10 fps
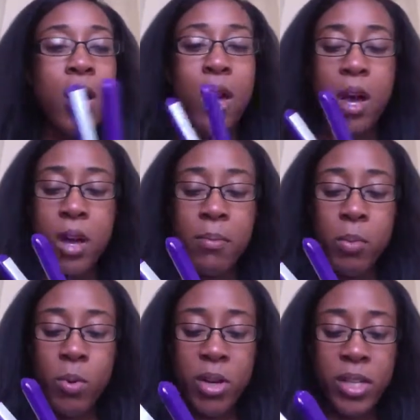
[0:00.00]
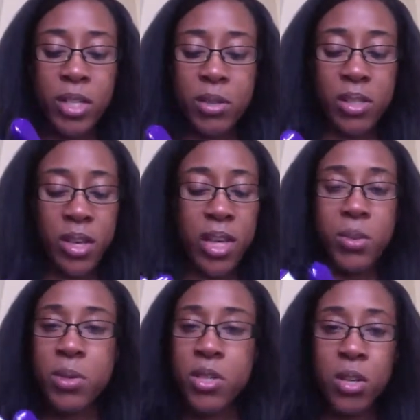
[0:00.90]
But what I do is like I
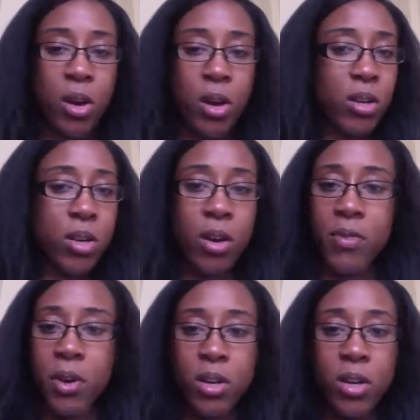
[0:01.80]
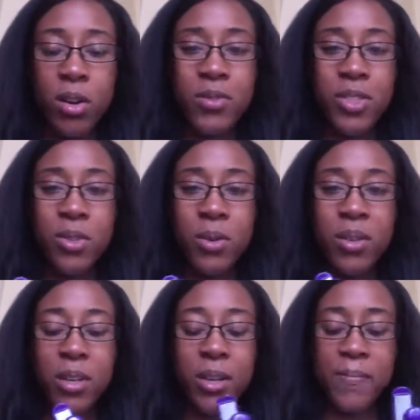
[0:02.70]
switch it on and off, just so
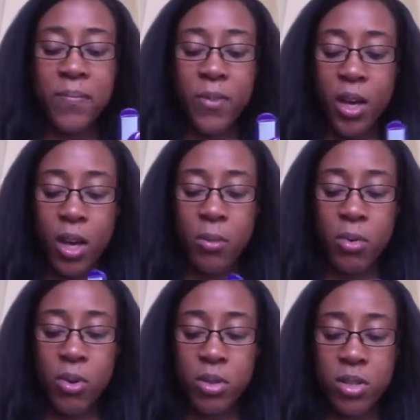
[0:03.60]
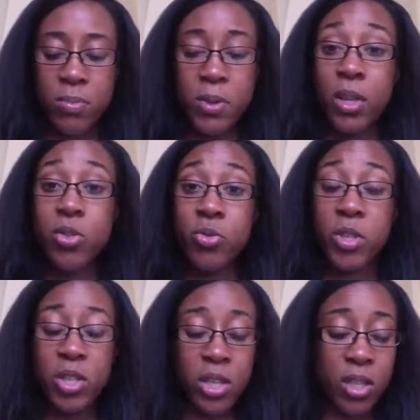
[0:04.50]
that I'm not putting too
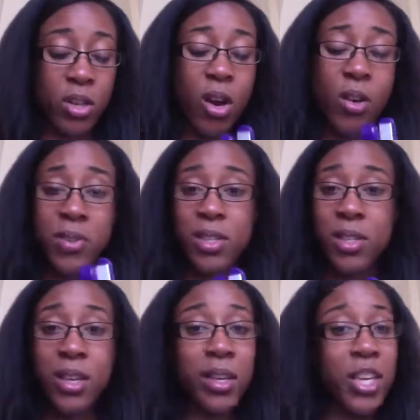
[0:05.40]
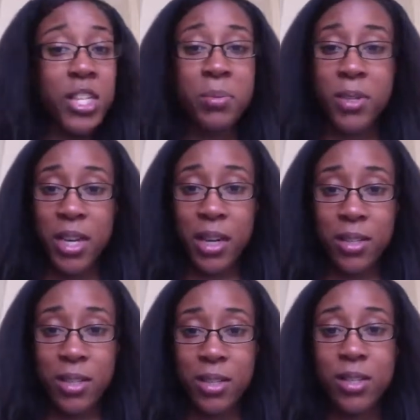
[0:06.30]
much heat in. Obviously, heat
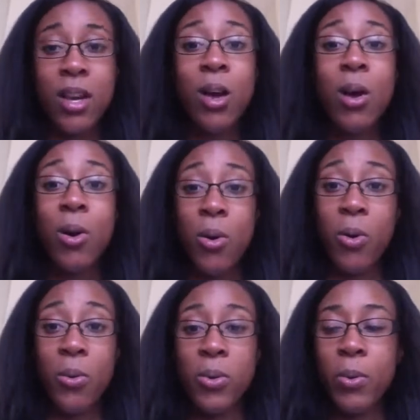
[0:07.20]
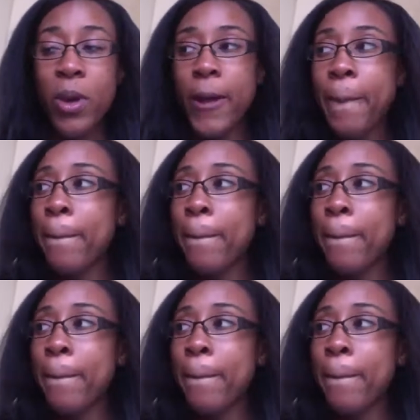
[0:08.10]
protectant all the way.